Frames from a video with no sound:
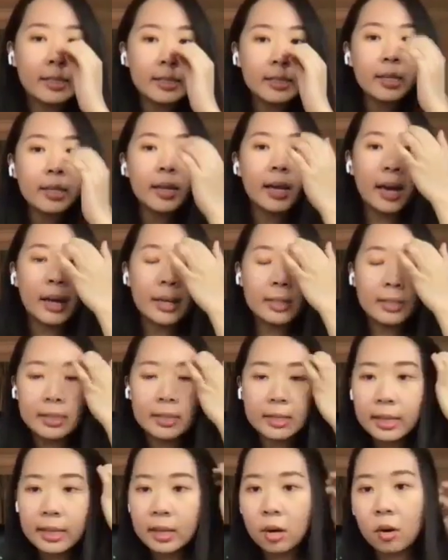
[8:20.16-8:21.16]
see, I
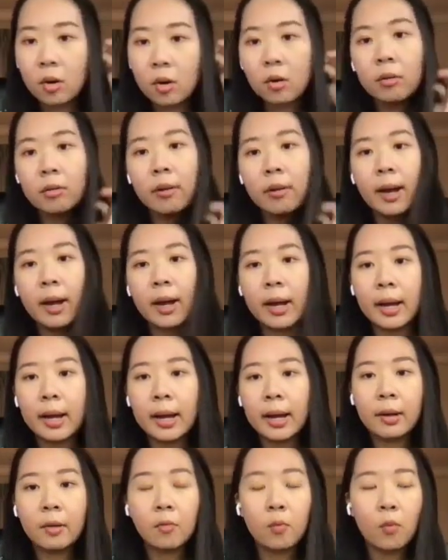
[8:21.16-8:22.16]
see. All
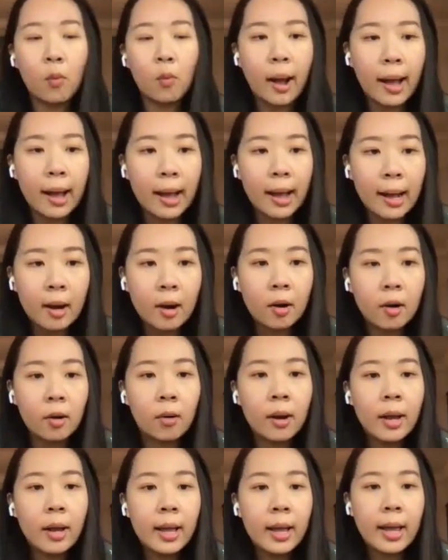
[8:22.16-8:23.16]
right. Wow.
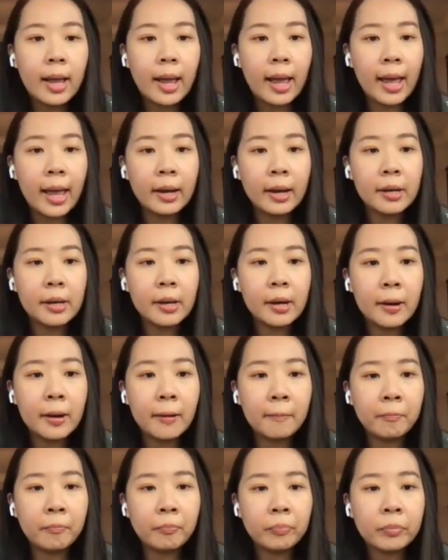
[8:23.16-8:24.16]
And
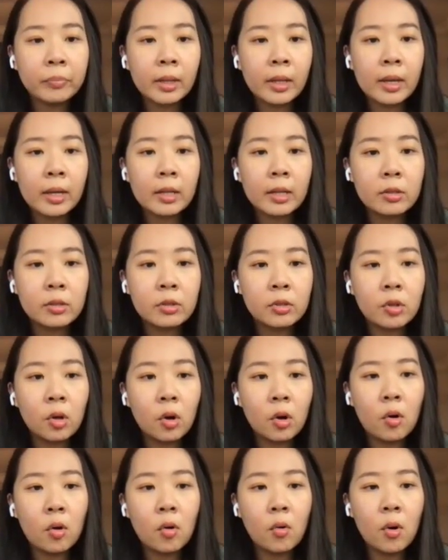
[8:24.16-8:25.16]

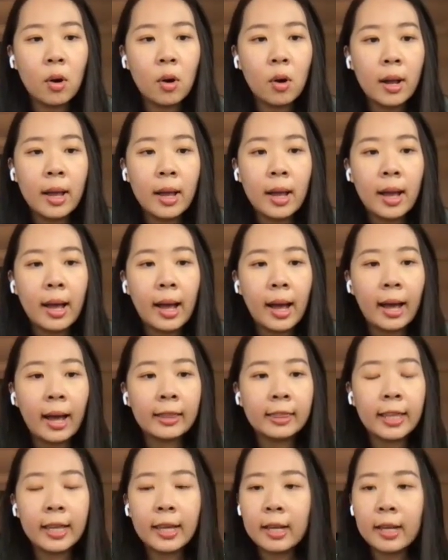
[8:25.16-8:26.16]
so I
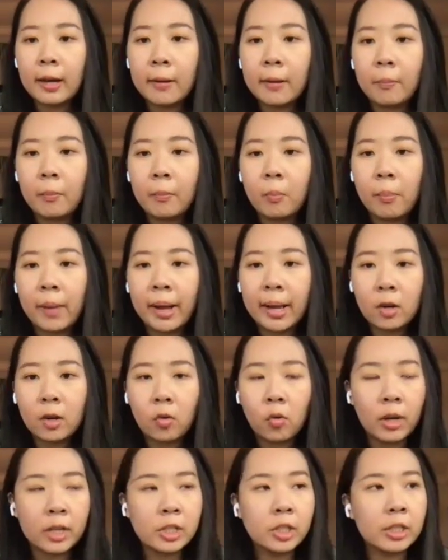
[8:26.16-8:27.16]
think my
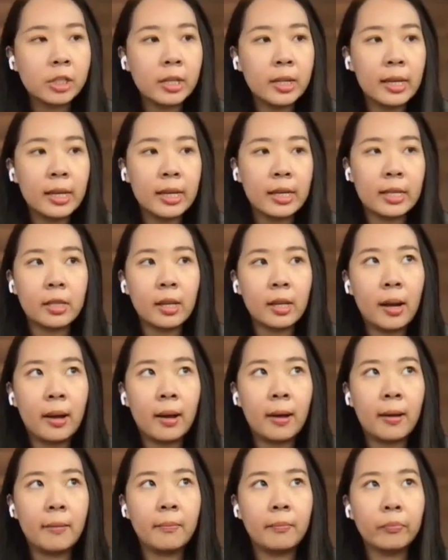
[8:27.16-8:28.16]
question is
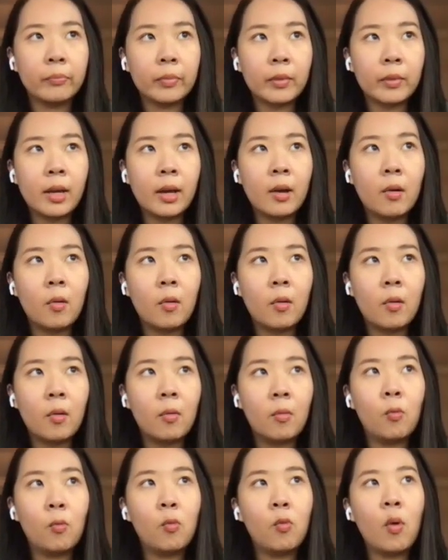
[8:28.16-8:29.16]

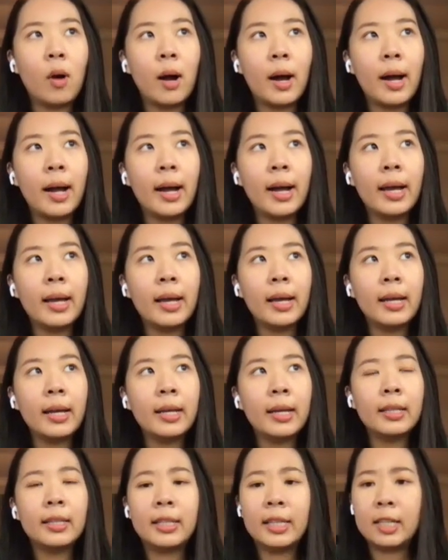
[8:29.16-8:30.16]

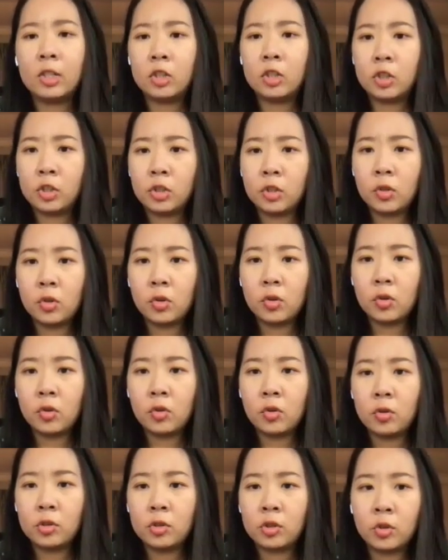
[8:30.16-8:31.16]
why did
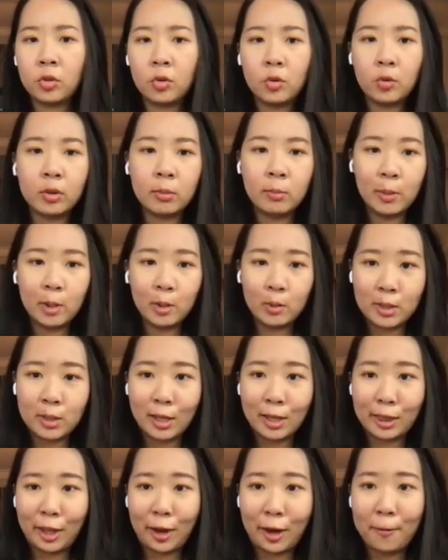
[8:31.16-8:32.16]
you choose
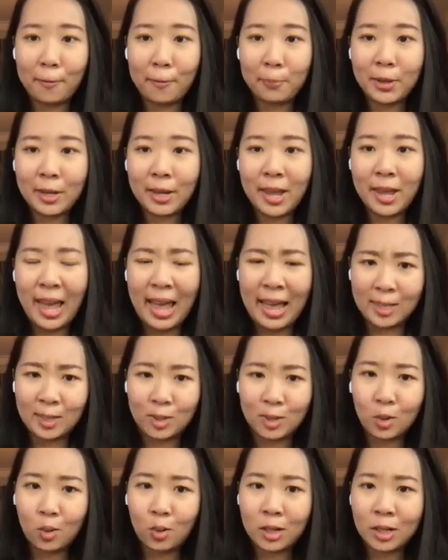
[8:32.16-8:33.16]
music therapy as
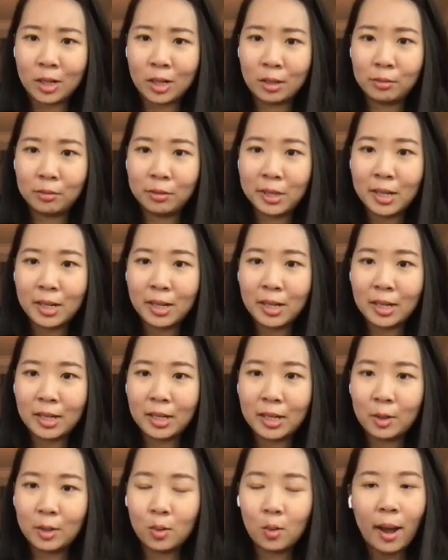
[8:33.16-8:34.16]
your career?
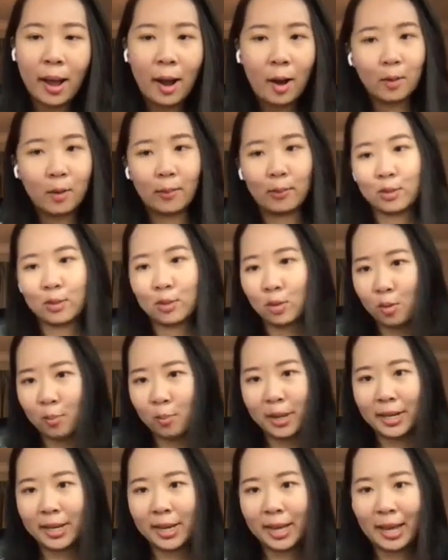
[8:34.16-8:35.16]
Out of so many